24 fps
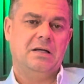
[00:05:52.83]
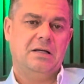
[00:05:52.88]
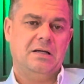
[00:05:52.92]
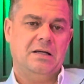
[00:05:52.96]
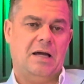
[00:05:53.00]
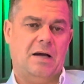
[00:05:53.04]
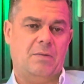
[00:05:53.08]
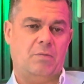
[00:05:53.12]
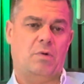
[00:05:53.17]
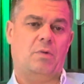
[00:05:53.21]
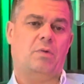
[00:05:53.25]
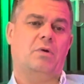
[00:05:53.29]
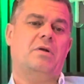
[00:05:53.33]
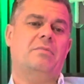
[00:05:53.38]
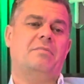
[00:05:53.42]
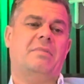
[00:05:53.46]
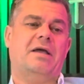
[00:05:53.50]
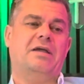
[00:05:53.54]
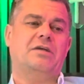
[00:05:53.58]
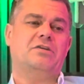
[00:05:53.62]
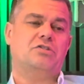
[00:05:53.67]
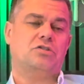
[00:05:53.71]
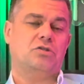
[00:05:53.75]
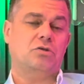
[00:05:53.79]
And we want to
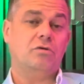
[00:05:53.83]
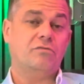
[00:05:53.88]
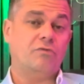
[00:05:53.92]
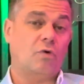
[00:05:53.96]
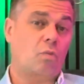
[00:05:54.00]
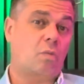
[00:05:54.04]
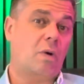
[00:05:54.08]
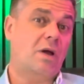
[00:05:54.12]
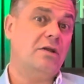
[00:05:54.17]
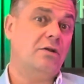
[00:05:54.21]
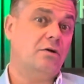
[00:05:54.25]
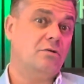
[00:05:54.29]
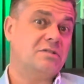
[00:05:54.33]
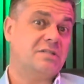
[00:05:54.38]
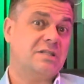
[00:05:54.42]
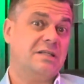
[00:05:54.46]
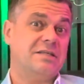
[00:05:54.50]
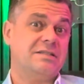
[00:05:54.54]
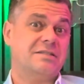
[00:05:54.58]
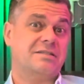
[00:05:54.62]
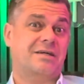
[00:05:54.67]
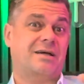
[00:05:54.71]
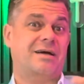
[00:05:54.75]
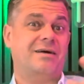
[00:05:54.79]
make sure that when those
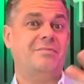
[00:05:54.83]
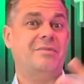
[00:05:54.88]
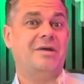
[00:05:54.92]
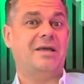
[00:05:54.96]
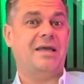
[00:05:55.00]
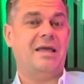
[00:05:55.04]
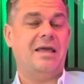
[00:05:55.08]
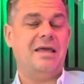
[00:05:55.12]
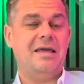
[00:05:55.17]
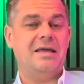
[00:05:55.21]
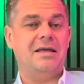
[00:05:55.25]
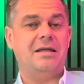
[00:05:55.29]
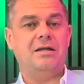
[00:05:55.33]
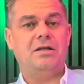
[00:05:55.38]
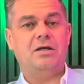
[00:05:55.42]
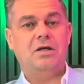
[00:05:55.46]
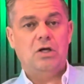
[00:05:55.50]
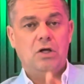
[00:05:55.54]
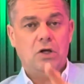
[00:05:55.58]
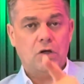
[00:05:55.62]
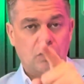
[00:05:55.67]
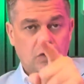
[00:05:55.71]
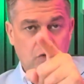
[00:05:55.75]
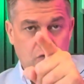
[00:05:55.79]
leads are coming in,
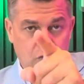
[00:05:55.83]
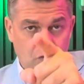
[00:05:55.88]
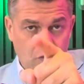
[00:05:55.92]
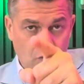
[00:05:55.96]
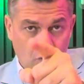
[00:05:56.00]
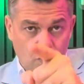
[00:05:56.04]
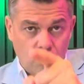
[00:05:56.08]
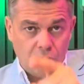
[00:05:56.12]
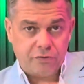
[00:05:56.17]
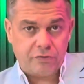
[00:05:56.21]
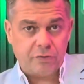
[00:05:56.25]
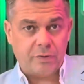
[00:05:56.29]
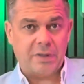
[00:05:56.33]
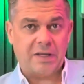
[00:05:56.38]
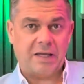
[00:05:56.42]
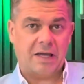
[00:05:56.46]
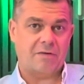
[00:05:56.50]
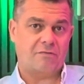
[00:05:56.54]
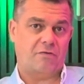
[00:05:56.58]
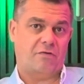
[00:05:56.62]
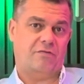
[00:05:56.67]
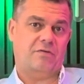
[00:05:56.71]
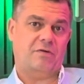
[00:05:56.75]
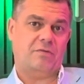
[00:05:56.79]
you're doing
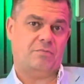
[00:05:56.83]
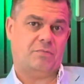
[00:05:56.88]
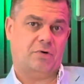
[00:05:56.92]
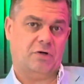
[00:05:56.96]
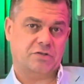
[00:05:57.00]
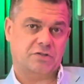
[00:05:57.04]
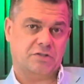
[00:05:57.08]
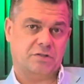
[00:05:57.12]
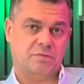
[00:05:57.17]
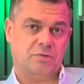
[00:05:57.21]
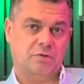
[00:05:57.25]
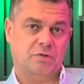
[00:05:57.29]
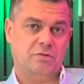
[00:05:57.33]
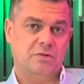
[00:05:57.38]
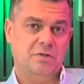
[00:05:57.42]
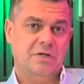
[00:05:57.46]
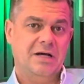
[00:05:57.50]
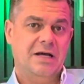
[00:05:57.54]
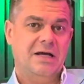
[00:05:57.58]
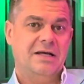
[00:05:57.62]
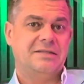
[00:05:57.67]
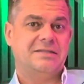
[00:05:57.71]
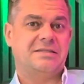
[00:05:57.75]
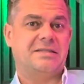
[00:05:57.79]
everything possible
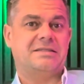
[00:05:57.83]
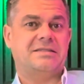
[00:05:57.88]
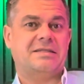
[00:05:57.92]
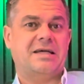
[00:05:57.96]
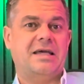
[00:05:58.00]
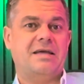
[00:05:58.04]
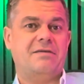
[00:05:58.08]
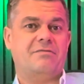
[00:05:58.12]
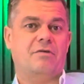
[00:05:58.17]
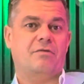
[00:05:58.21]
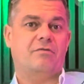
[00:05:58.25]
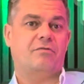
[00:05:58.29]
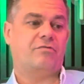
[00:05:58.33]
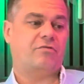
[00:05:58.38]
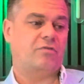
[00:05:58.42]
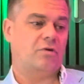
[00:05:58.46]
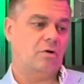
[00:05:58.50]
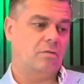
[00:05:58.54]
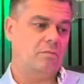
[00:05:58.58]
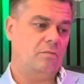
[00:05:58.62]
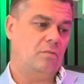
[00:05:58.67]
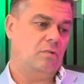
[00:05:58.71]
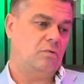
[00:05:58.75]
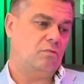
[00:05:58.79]
to take them
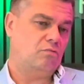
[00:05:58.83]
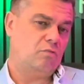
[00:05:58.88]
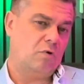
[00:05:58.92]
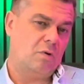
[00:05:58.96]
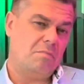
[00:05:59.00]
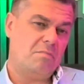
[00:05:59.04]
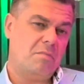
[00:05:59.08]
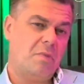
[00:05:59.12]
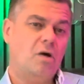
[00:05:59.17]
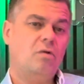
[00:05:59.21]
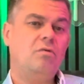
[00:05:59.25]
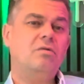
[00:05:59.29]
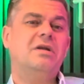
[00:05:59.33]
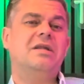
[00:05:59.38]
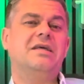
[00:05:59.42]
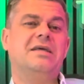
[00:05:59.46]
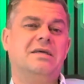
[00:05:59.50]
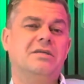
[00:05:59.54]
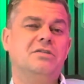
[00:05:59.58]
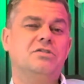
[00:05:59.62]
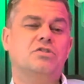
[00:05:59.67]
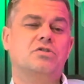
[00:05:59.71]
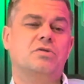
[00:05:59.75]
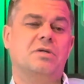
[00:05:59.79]
from
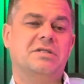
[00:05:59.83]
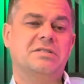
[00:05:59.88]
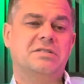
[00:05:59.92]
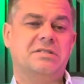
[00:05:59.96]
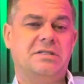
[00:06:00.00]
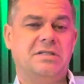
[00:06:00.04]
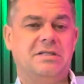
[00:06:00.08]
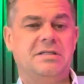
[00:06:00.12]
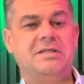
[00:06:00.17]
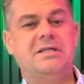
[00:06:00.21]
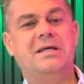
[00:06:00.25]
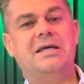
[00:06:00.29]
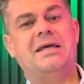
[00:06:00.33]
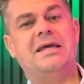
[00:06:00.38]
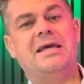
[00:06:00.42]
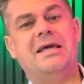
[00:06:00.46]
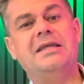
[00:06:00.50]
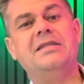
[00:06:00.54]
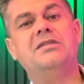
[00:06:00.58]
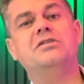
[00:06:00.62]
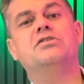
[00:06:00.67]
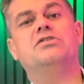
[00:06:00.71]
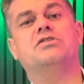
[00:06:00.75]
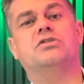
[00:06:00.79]
remotely interested
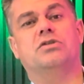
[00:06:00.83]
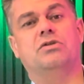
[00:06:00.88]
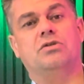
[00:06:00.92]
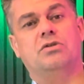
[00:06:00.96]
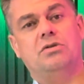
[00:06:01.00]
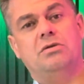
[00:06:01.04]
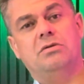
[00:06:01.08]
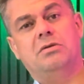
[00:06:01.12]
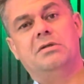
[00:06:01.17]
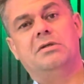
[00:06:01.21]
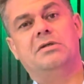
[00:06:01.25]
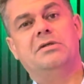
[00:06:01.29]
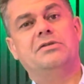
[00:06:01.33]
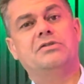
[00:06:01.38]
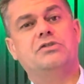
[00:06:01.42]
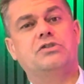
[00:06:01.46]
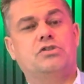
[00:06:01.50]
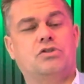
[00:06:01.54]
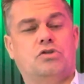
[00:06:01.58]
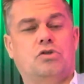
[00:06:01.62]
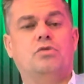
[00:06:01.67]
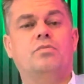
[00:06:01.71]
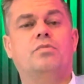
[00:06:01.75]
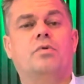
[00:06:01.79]
into
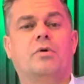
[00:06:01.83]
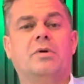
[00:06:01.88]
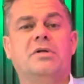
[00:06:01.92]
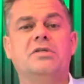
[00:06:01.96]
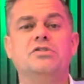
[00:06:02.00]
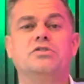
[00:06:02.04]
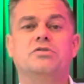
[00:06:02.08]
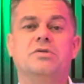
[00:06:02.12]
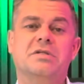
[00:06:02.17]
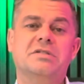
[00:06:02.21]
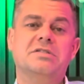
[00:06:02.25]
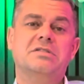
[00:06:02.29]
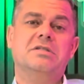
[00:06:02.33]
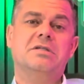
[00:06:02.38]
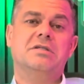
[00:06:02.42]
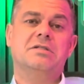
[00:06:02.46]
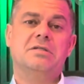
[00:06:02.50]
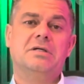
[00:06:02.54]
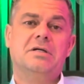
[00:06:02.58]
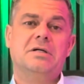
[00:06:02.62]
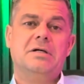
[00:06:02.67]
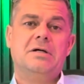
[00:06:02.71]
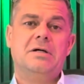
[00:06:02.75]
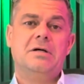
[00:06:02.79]
super interested.
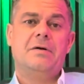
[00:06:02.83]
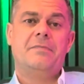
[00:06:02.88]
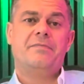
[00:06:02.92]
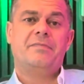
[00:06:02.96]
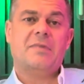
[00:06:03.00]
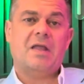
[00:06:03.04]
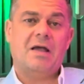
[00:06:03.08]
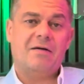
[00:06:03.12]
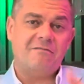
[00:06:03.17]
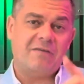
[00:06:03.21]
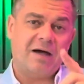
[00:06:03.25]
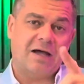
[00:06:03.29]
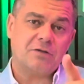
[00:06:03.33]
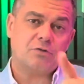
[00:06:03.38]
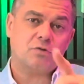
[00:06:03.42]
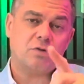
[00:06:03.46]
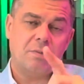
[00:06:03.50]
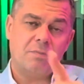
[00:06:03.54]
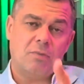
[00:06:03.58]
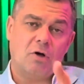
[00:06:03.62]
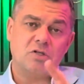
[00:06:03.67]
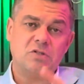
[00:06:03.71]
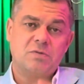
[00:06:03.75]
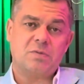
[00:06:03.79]
And that's where most